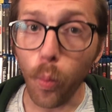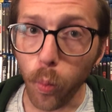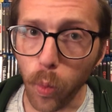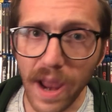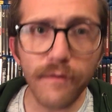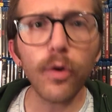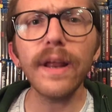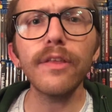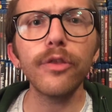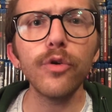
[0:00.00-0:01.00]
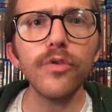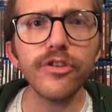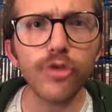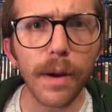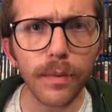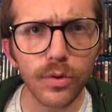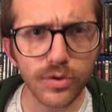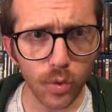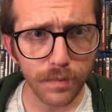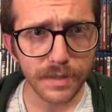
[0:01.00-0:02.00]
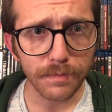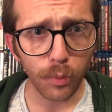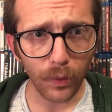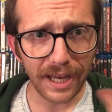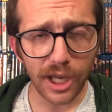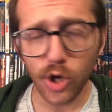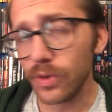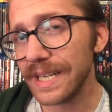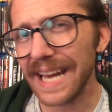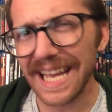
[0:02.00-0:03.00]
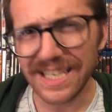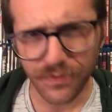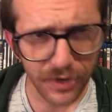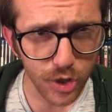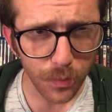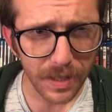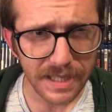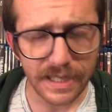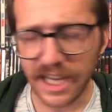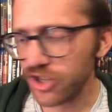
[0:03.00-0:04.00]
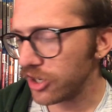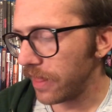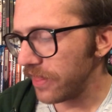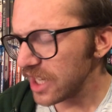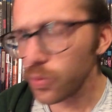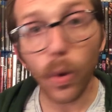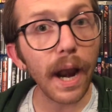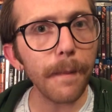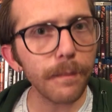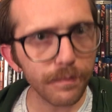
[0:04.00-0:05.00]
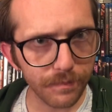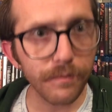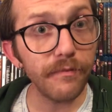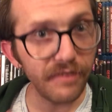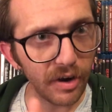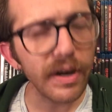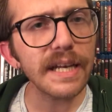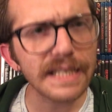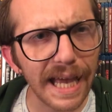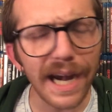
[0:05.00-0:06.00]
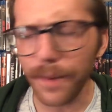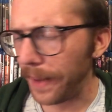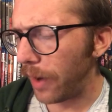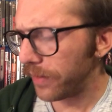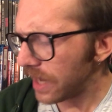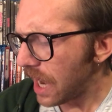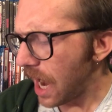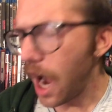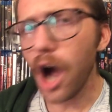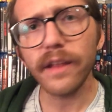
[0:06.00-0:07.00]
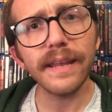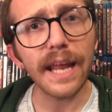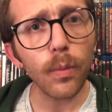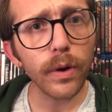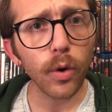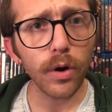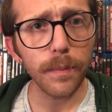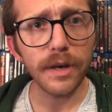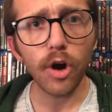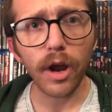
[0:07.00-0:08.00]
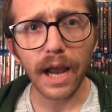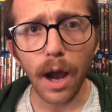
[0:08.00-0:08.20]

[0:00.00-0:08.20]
wavering through the tropical storm to bring you today's feature presentation. And this one I'm very excited about. Today we're going to be talking